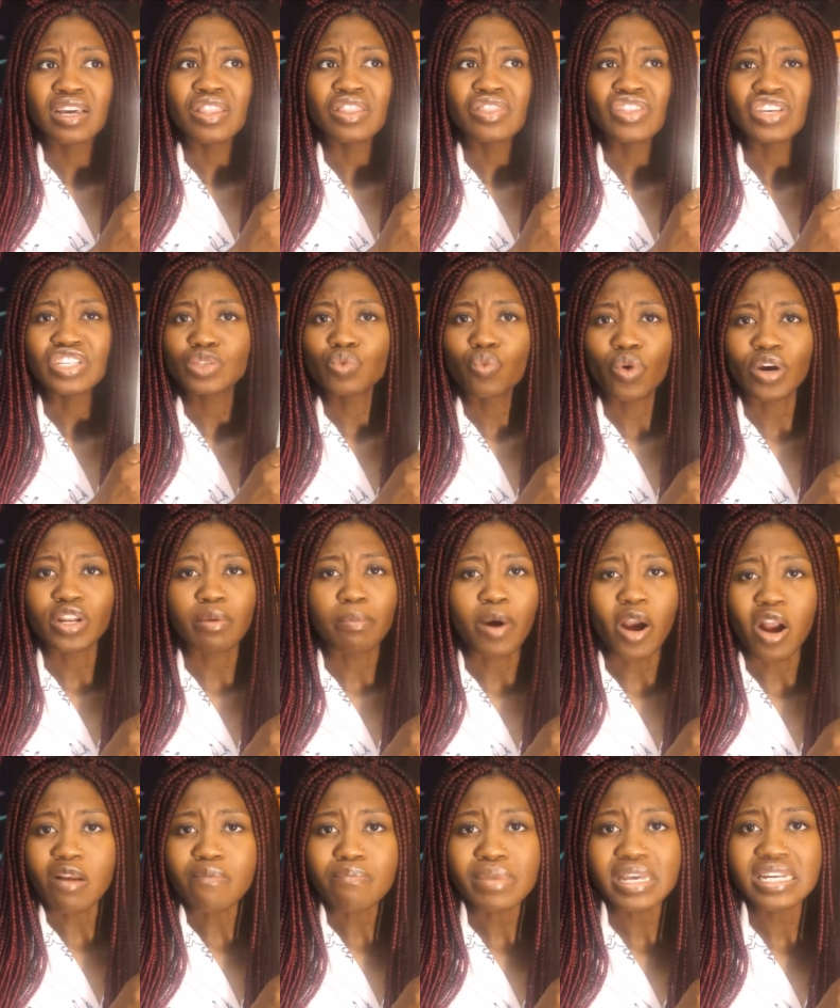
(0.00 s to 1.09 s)
this one
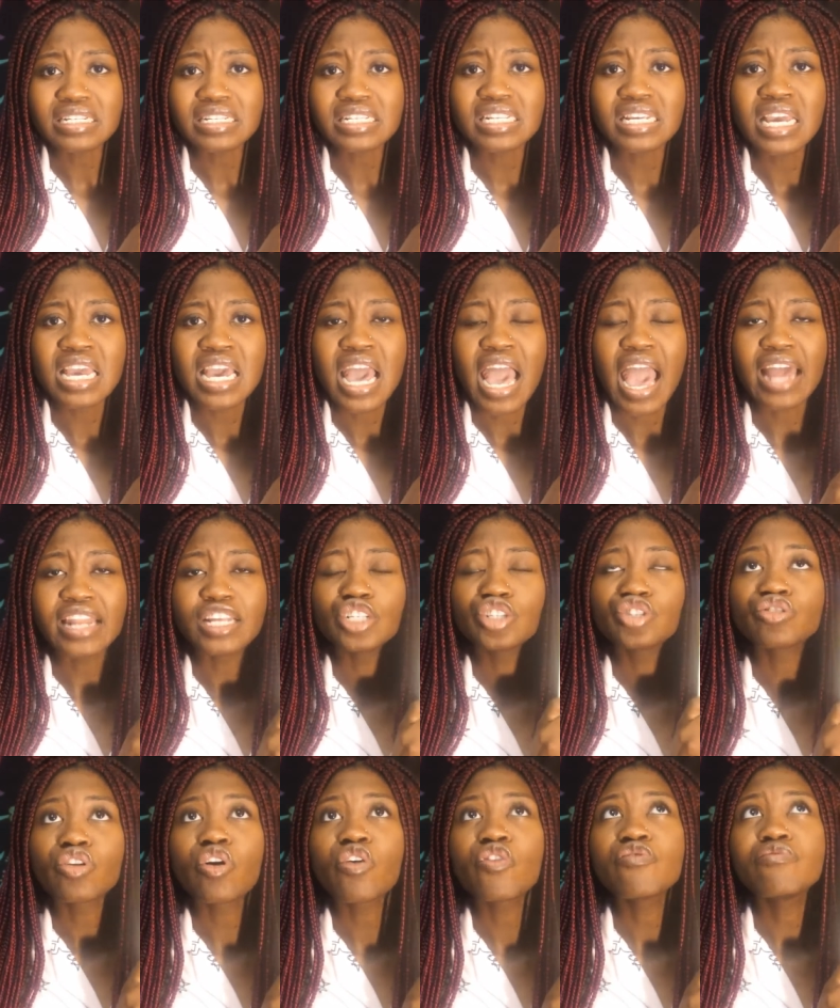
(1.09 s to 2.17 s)
apartment and it
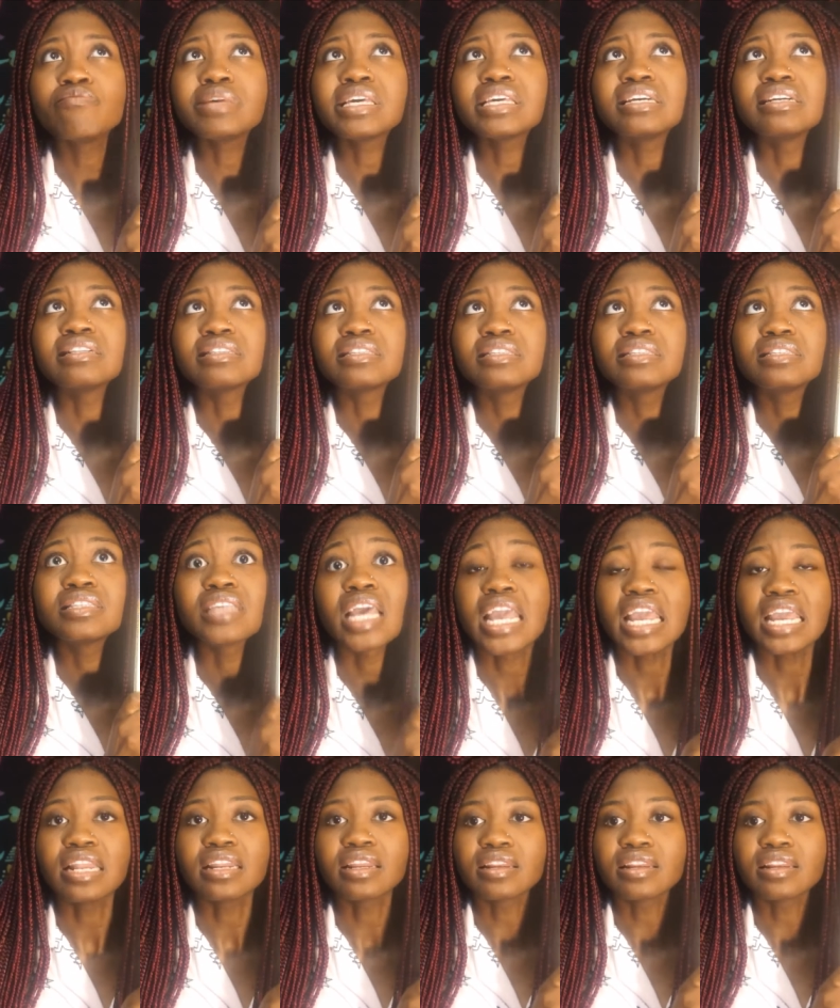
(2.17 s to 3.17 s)
drove me insane.